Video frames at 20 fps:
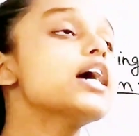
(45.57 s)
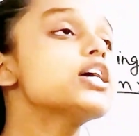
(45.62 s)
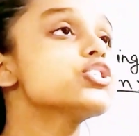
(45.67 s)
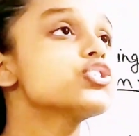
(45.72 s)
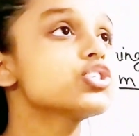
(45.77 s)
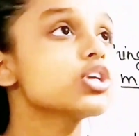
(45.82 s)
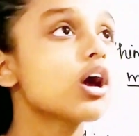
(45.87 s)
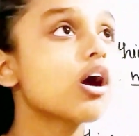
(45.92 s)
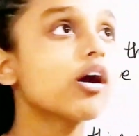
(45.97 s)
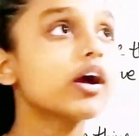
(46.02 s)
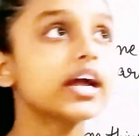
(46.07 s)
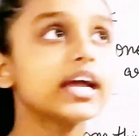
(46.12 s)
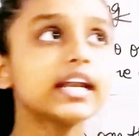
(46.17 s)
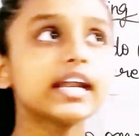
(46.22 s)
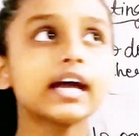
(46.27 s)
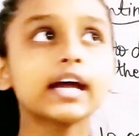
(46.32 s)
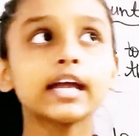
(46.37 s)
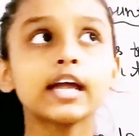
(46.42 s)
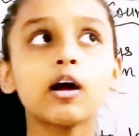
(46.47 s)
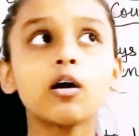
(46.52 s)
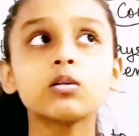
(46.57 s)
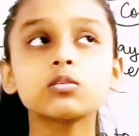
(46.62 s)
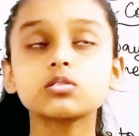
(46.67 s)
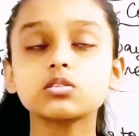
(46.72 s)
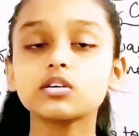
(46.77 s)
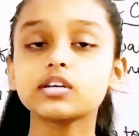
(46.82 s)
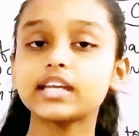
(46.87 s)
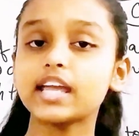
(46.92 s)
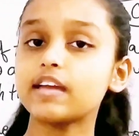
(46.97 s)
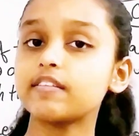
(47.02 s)
So, and I
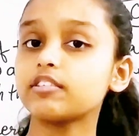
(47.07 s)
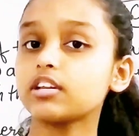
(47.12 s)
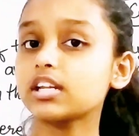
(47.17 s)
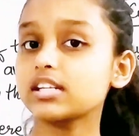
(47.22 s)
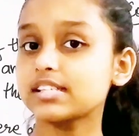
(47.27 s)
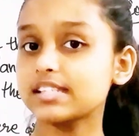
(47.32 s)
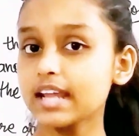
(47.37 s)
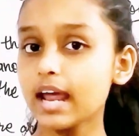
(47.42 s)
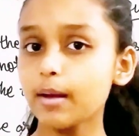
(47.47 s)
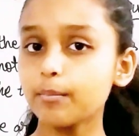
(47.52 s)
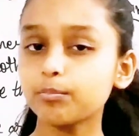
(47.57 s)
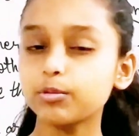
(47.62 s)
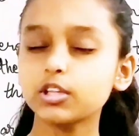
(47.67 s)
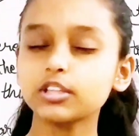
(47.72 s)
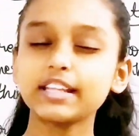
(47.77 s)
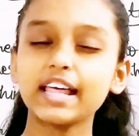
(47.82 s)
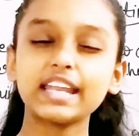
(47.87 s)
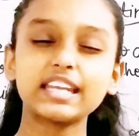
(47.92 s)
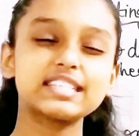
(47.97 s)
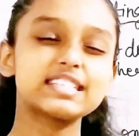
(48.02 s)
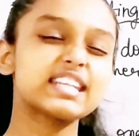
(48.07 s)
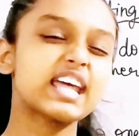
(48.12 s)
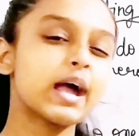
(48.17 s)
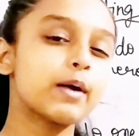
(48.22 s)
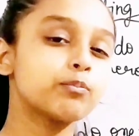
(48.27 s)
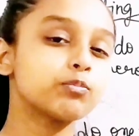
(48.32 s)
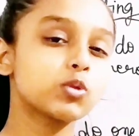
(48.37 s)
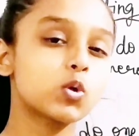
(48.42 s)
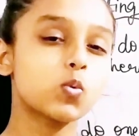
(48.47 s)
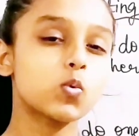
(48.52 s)
also gave an example. That
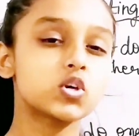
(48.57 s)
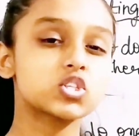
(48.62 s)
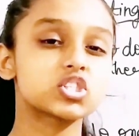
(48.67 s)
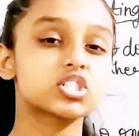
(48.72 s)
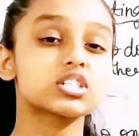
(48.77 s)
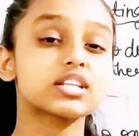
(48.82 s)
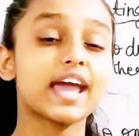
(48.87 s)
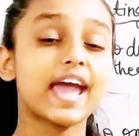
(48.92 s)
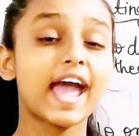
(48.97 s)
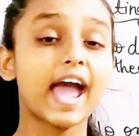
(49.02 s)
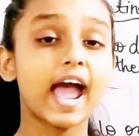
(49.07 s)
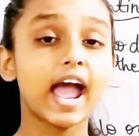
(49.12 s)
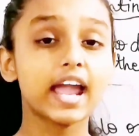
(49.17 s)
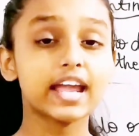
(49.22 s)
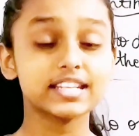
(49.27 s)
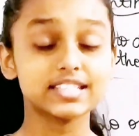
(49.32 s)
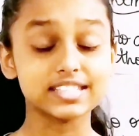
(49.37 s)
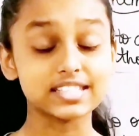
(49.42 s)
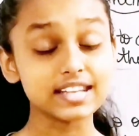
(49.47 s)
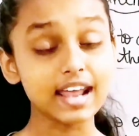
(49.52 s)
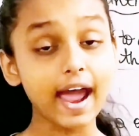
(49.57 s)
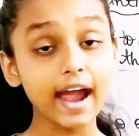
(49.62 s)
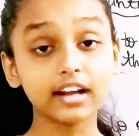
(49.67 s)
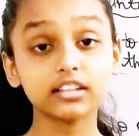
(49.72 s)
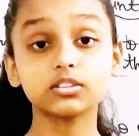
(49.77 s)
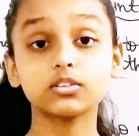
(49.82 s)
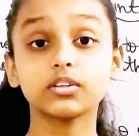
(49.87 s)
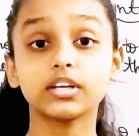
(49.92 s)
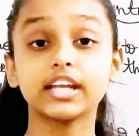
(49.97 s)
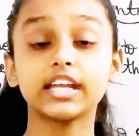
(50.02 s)
example was
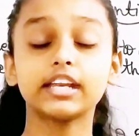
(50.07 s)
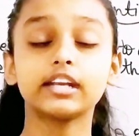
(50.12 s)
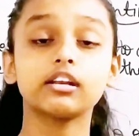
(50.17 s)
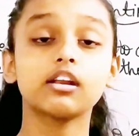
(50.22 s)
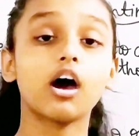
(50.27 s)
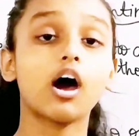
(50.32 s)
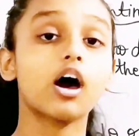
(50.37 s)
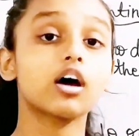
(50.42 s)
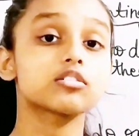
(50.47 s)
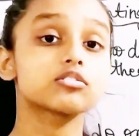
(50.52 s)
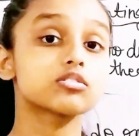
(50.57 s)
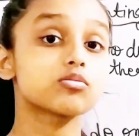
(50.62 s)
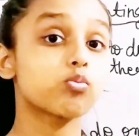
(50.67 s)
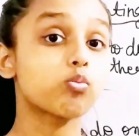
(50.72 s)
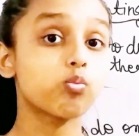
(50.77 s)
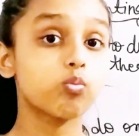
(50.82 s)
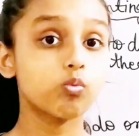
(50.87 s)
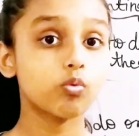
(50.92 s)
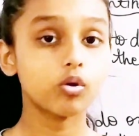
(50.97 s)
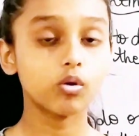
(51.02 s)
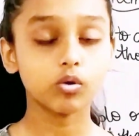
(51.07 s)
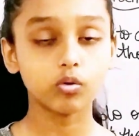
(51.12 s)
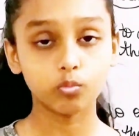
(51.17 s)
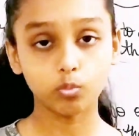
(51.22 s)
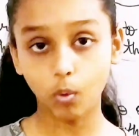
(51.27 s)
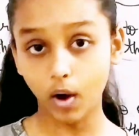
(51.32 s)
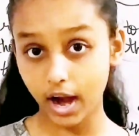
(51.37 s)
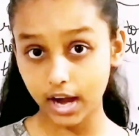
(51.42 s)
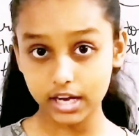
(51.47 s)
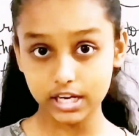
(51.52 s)
exactly not
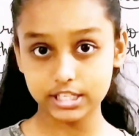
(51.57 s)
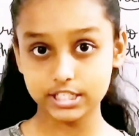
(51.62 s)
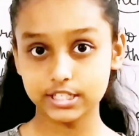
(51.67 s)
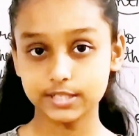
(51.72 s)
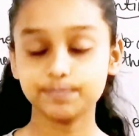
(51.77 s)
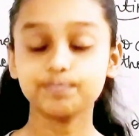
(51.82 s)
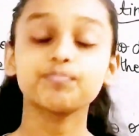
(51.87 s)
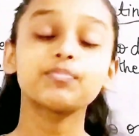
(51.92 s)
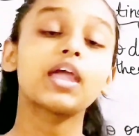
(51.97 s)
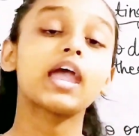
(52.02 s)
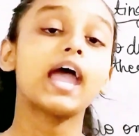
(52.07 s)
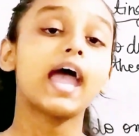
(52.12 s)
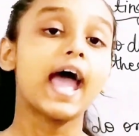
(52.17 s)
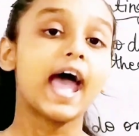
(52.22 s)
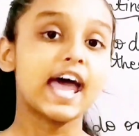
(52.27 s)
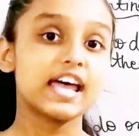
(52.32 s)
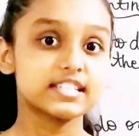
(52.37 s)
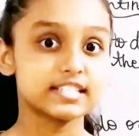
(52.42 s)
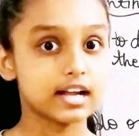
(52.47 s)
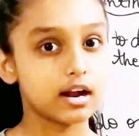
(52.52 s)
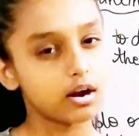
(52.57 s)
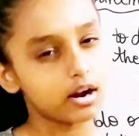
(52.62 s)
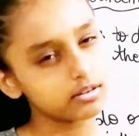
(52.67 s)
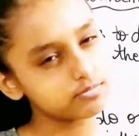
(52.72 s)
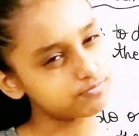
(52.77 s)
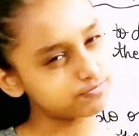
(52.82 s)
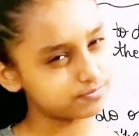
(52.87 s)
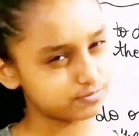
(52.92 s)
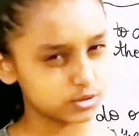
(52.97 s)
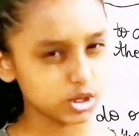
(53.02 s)
right, as
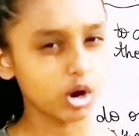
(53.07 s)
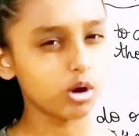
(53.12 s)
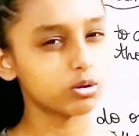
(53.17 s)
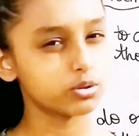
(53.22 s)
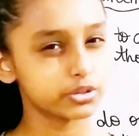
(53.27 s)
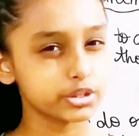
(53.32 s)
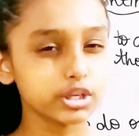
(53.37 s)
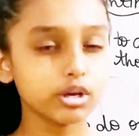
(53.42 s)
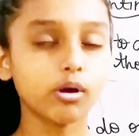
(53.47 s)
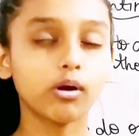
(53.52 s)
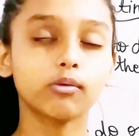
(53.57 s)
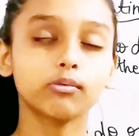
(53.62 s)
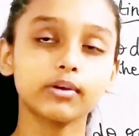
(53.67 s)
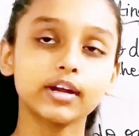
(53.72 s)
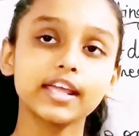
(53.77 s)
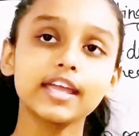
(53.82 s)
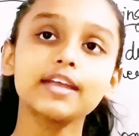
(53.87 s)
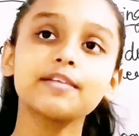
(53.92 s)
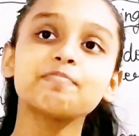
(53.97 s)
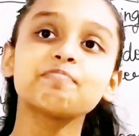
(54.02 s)
I told you already.